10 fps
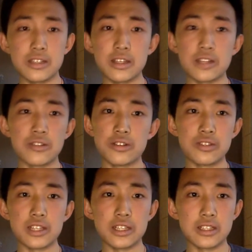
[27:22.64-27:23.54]

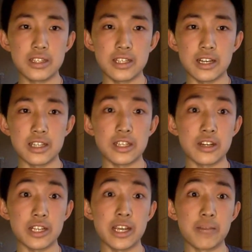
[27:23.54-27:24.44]
introduce these designs
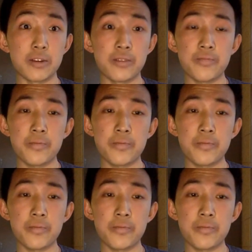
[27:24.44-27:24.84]
on camera